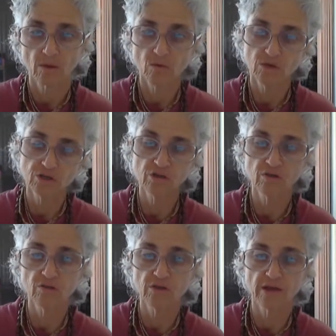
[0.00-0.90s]
which
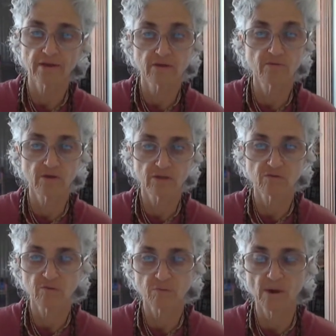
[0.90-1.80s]
include the activities
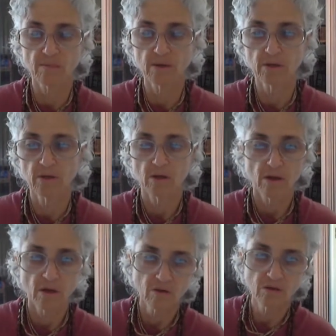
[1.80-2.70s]
of a Brahmin.
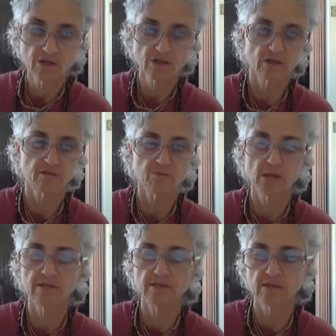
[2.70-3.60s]
And Krishna
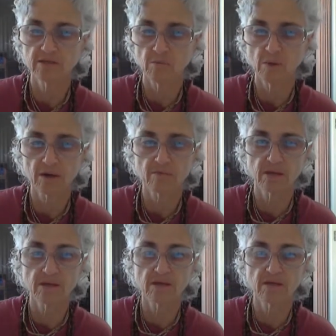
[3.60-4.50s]
explains this in
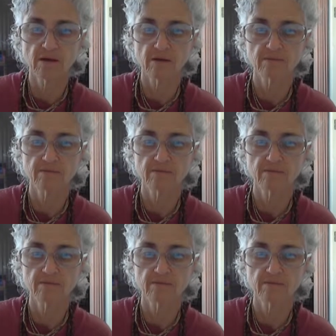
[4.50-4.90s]
Bhagavad Gita.